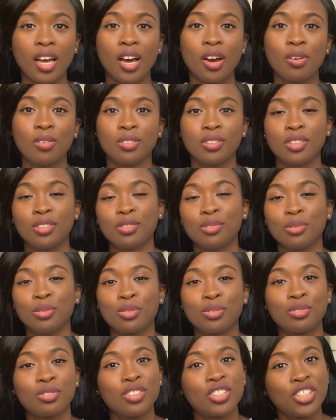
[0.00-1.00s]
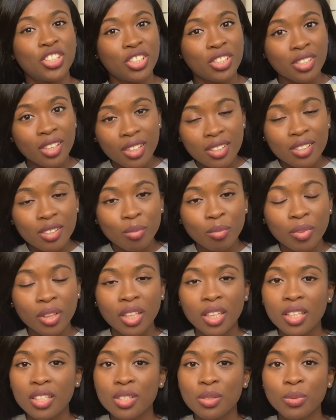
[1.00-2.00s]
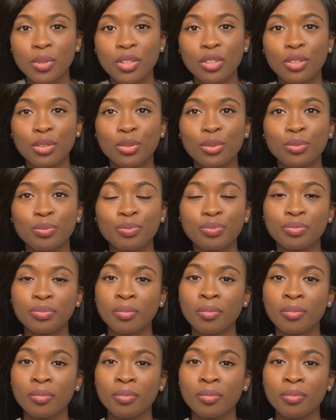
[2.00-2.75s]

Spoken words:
I wanted to also share some things with you,